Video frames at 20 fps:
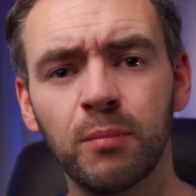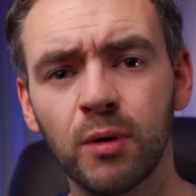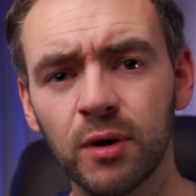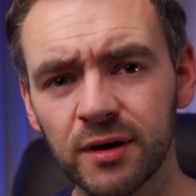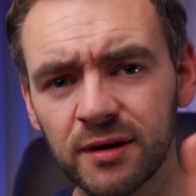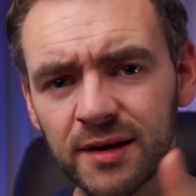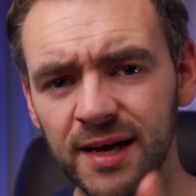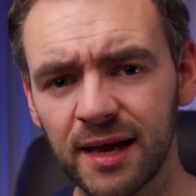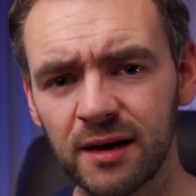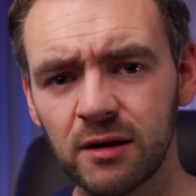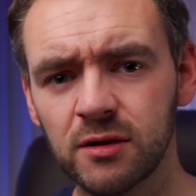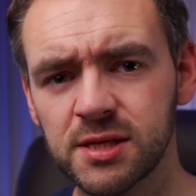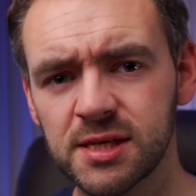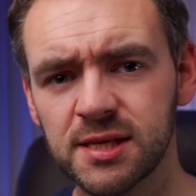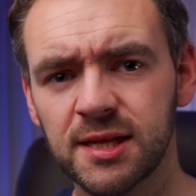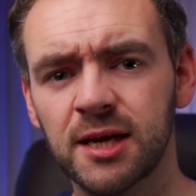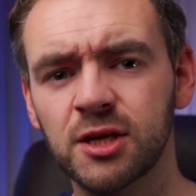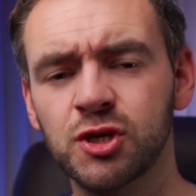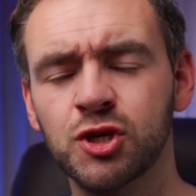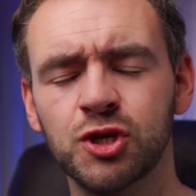But I'll get
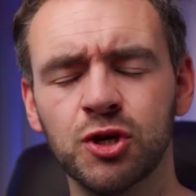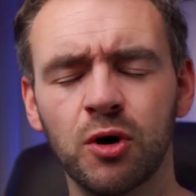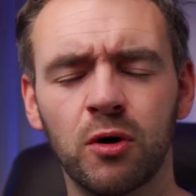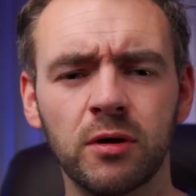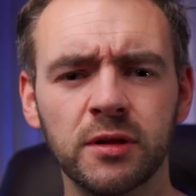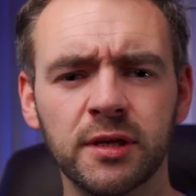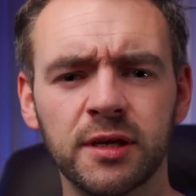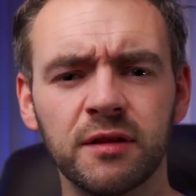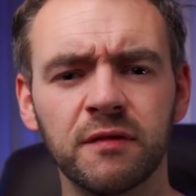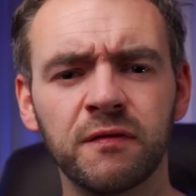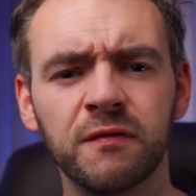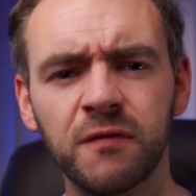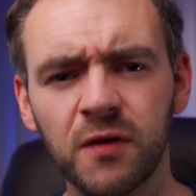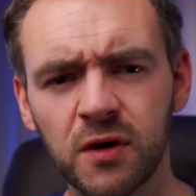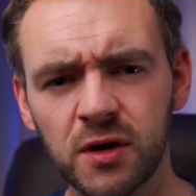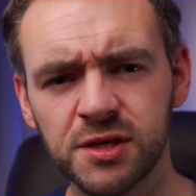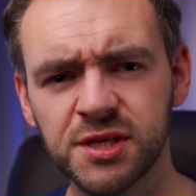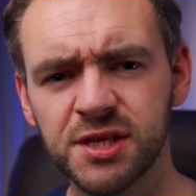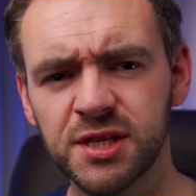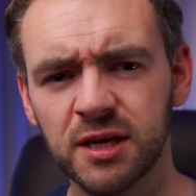onto that shortly. The
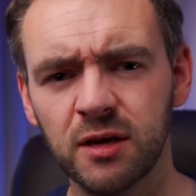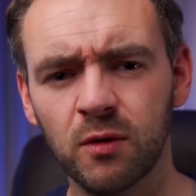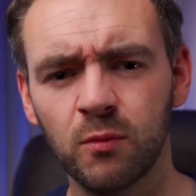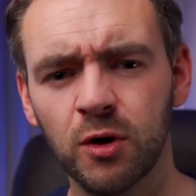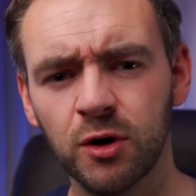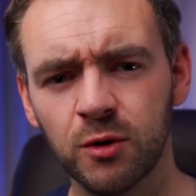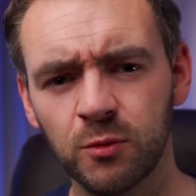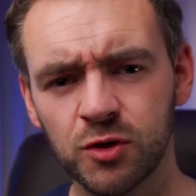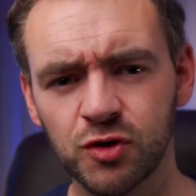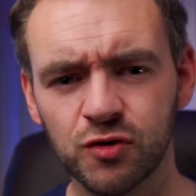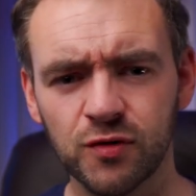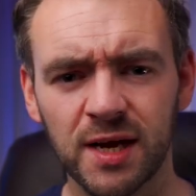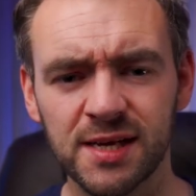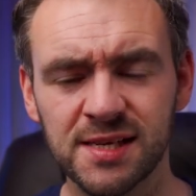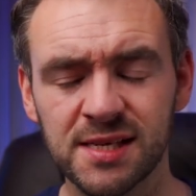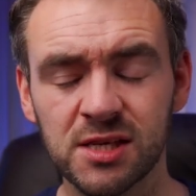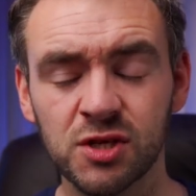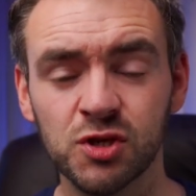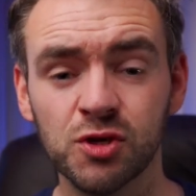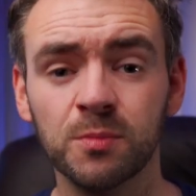first thing I want to
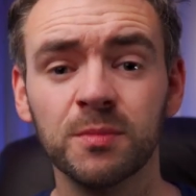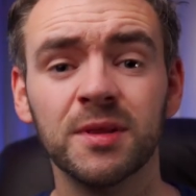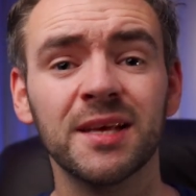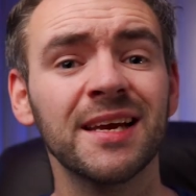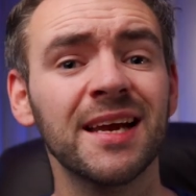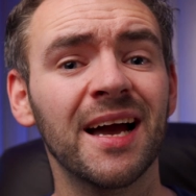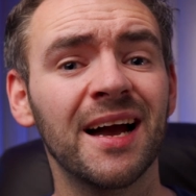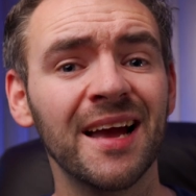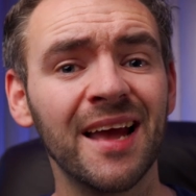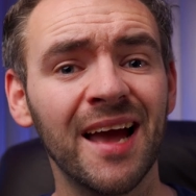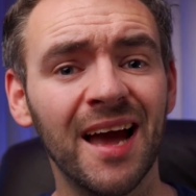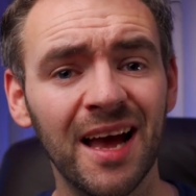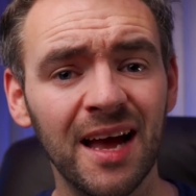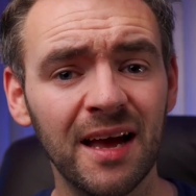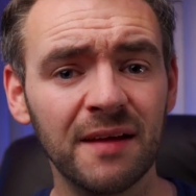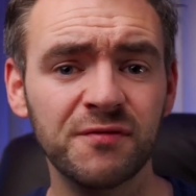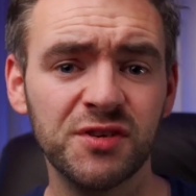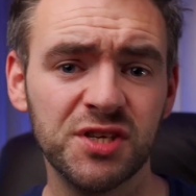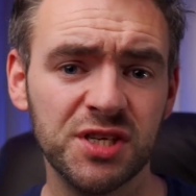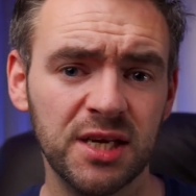address is something I
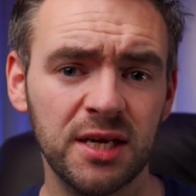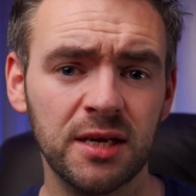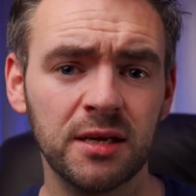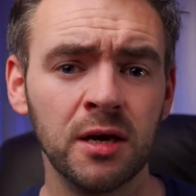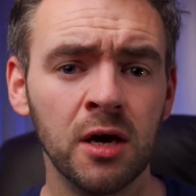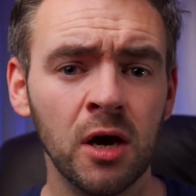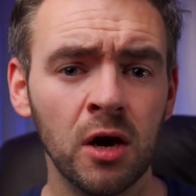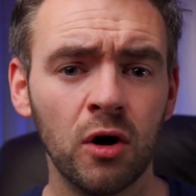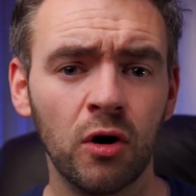have seen